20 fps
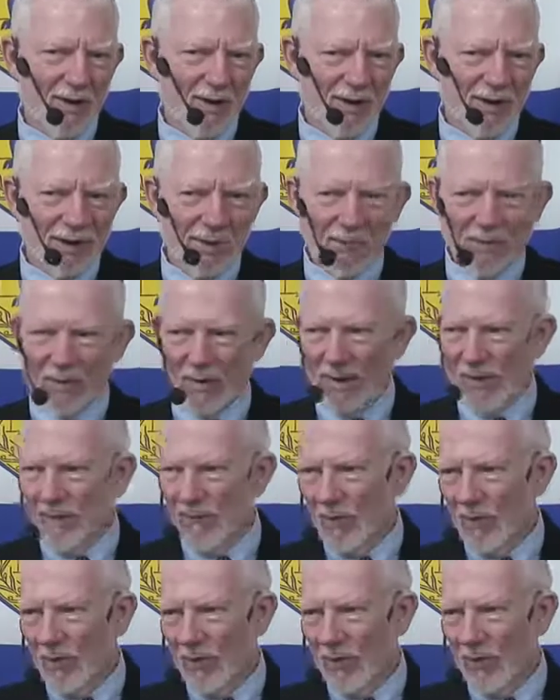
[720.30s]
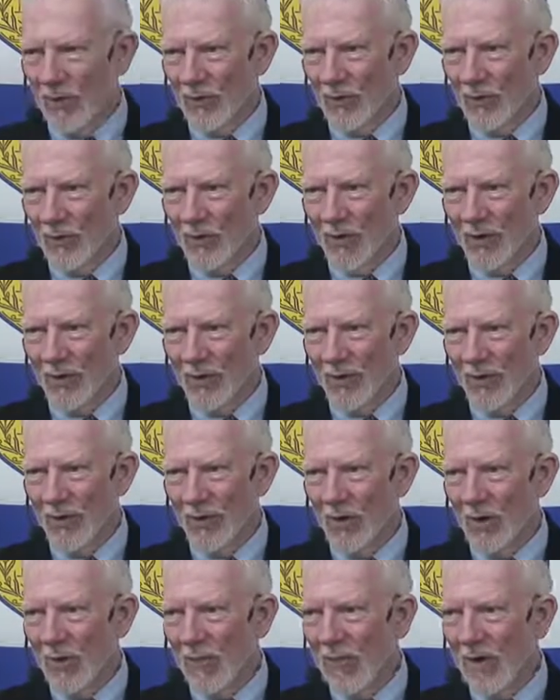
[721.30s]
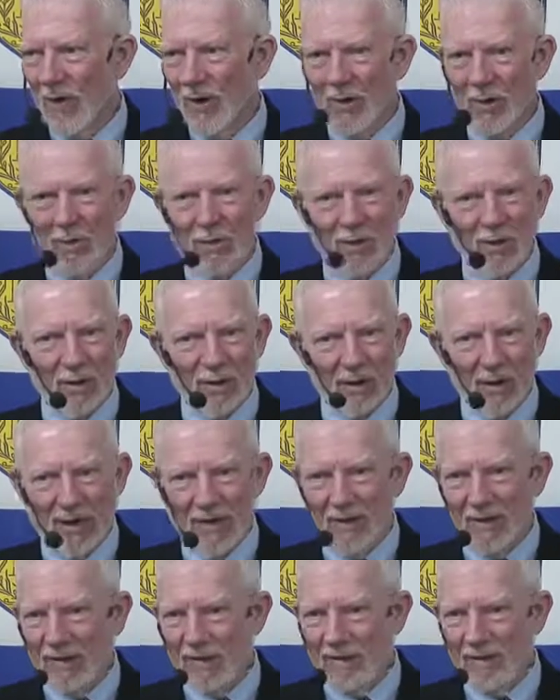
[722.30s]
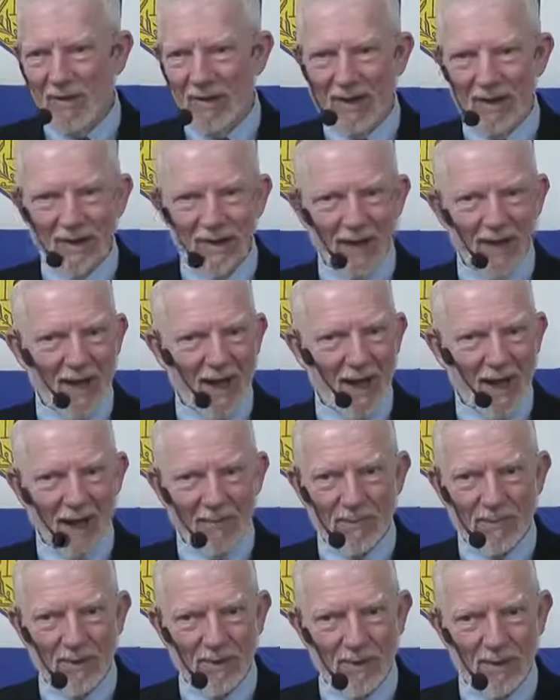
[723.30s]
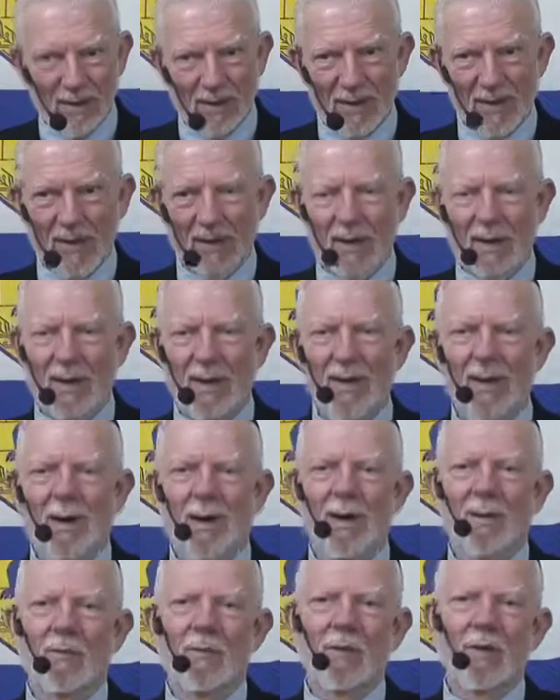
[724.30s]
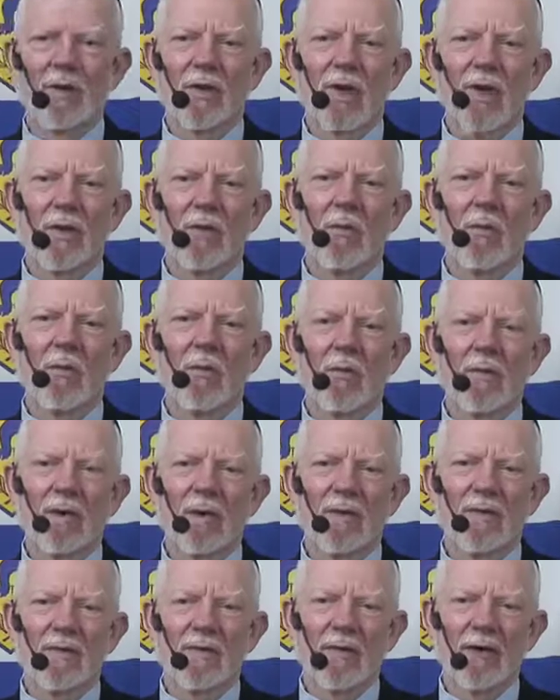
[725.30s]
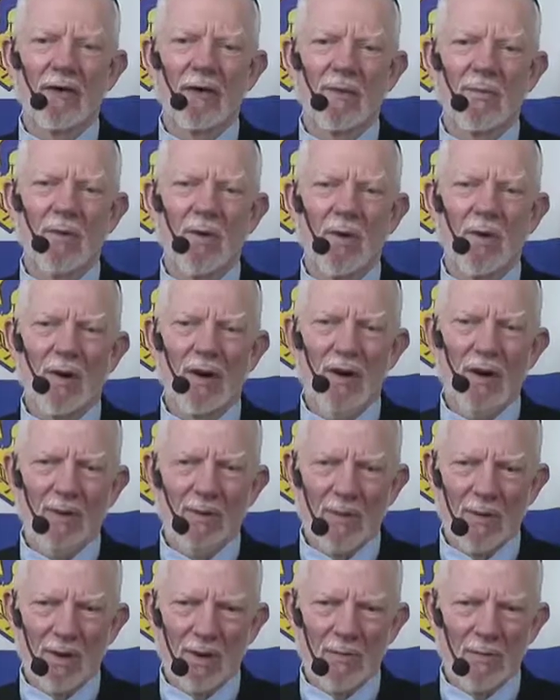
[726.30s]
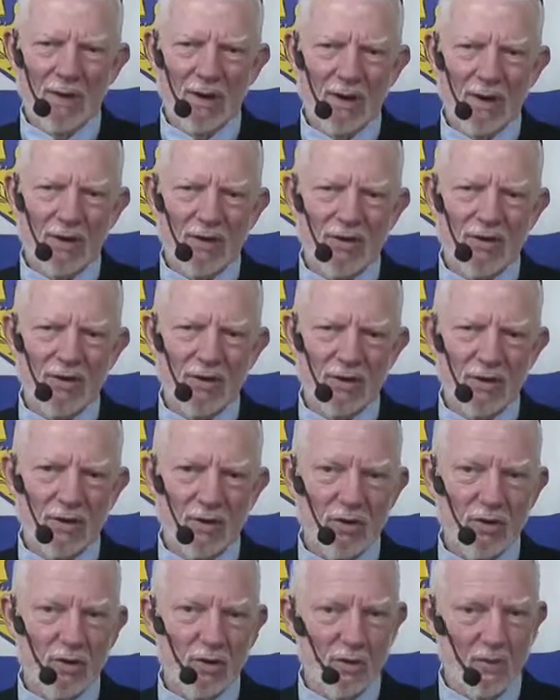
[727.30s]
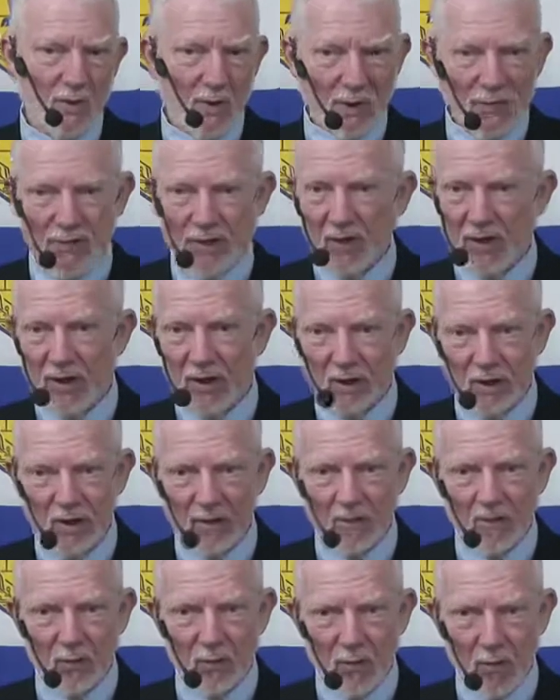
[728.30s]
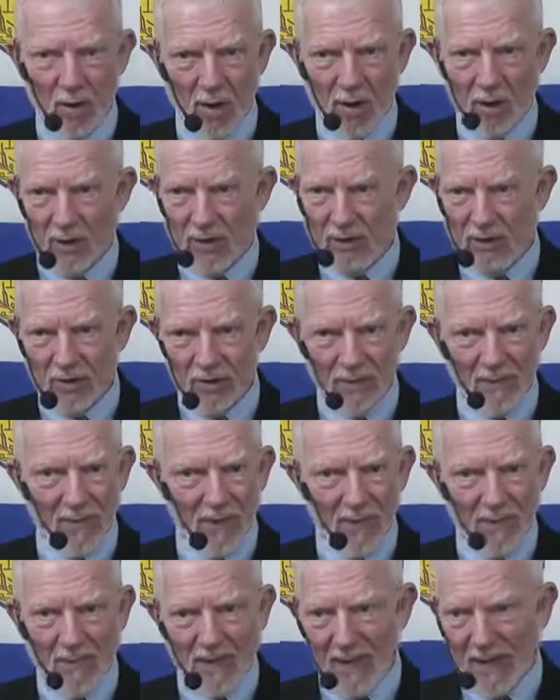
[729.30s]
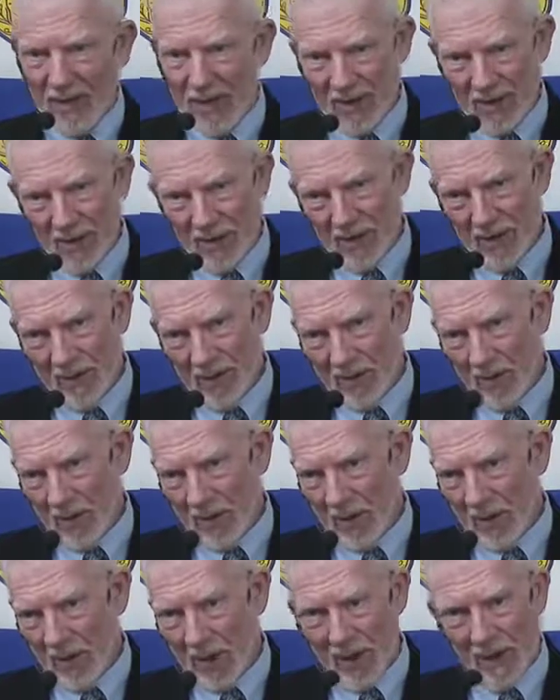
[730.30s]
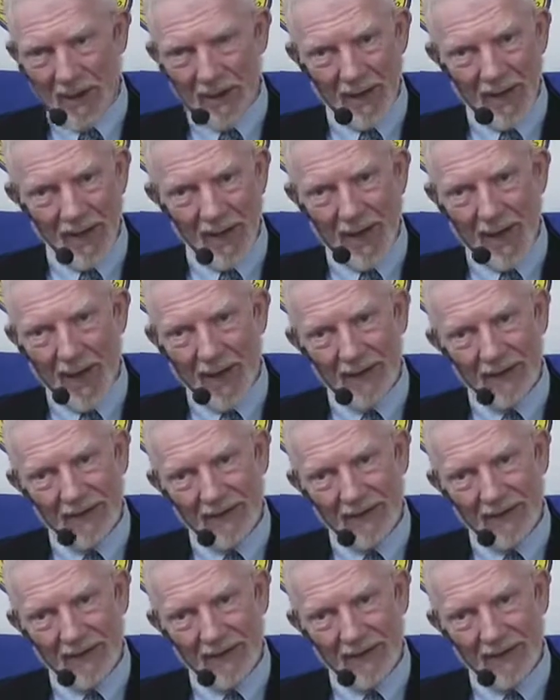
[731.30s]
to bring forth its water, then nobody will believe that it can happen. Well, they won't believe it anymore anyway, because it's, it's supposed to deliver water just by being politely asked.